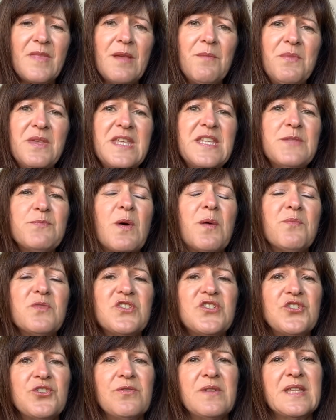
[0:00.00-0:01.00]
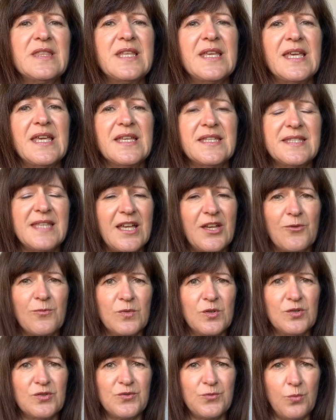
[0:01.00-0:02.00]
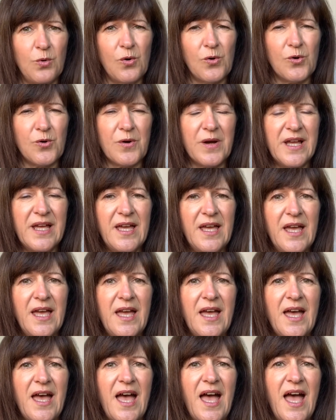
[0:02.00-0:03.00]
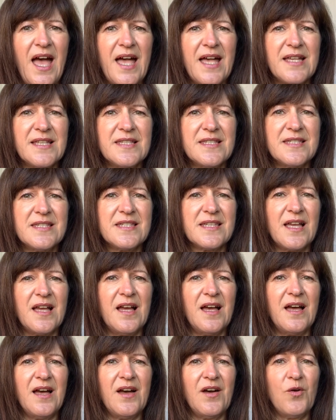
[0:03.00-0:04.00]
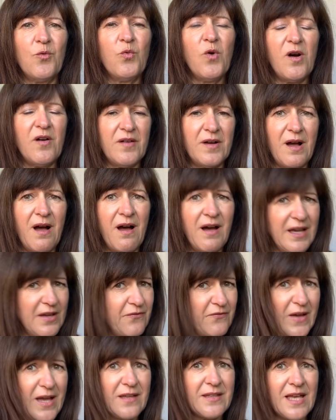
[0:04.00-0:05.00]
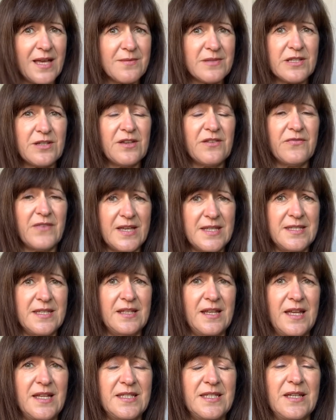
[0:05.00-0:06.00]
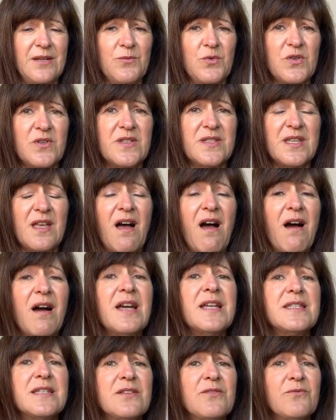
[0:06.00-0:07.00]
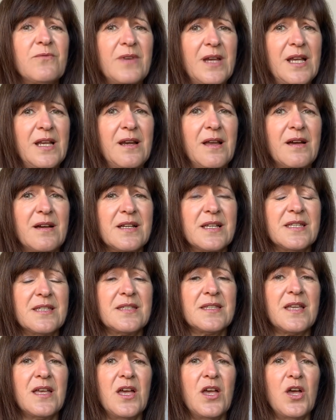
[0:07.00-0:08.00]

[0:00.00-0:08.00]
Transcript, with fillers: but this one was during the Second World War. And what I found absolutely fascinating was I didn't realise